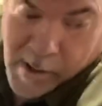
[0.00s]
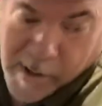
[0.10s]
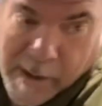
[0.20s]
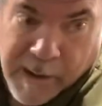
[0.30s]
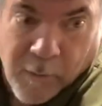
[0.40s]

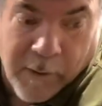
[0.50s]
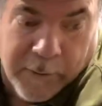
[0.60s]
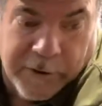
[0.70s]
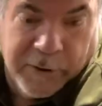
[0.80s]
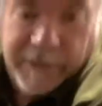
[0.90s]
Alright, what
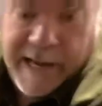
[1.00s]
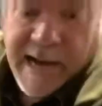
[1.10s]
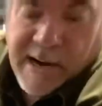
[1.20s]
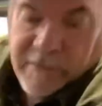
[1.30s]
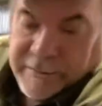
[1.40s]
we're doing
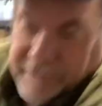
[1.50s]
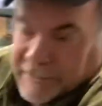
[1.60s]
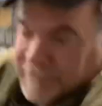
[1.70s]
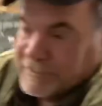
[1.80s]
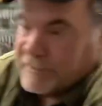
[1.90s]
now
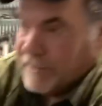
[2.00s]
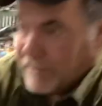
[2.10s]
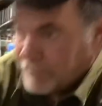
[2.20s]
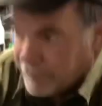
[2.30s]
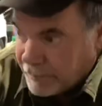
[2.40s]
is
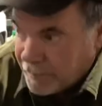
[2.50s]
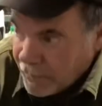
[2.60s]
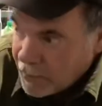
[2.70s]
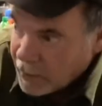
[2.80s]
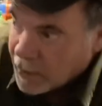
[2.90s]

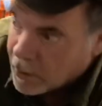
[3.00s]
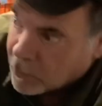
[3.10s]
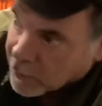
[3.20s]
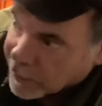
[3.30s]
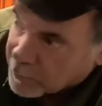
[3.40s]

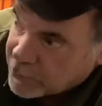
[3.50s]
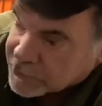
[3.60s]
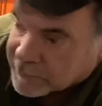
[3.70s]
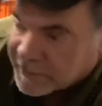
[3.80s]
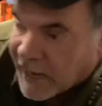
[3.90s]
we're going to put
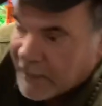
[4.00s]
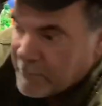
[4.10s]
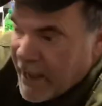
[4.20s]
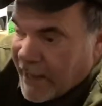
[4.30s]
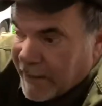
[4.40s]
some
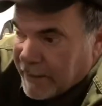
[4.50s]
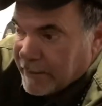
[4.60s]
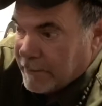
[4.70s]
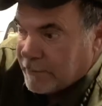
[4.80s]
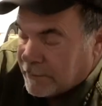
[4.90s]
Dynamat
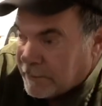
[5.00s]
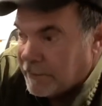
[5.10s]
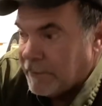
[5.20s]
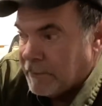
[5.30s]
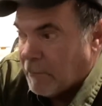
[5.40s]

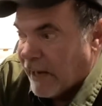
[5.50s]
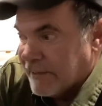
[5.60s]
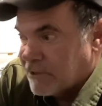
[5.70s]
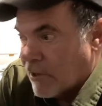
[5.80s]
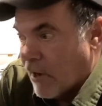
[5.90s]
in
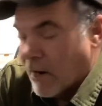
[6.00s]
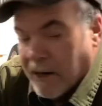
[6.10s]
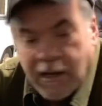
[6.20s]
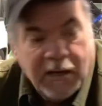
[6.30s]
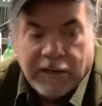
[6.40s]
Mike's car.
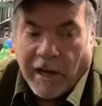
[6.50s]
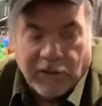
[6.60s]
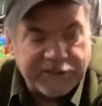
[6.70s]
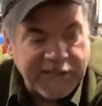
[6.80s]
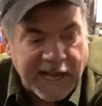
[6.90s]

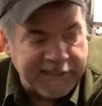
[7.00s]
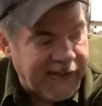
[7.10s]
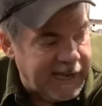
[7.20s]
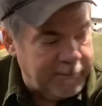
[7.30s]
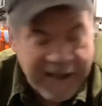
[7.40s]
No, it's not
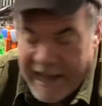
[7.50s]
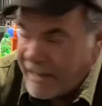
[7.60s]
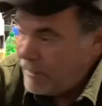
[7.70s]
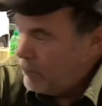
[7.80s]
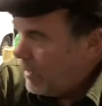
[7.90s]

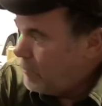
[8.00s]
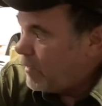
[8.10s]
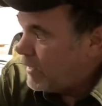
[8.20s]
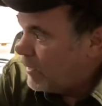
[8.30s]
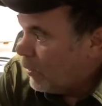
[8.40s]
Dynamat. It might
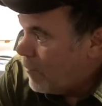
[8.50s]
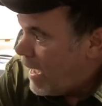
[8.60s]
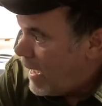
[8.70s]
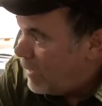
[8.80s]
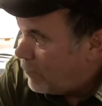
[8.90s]
be Kill
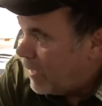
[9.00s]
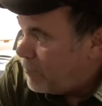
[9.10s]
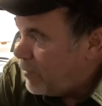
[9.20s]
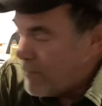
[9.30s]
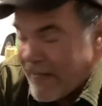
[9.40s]
Mat, it
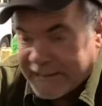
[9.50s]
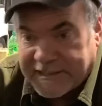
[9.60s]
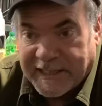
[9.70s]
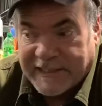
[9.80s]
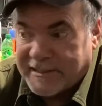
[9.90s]
might be Mat
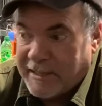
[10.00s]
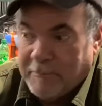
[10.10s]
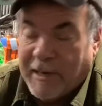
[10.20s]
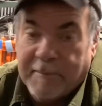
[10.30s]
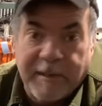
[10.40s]
60,
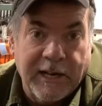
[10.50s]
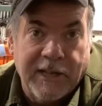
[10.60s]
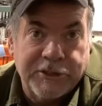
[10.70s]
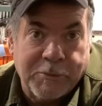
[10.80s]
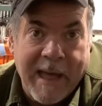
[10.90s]
it might be
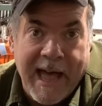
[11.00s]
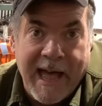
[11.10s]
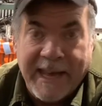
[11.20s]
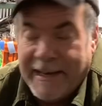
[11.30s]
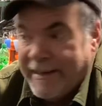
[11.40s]
Hush Mat.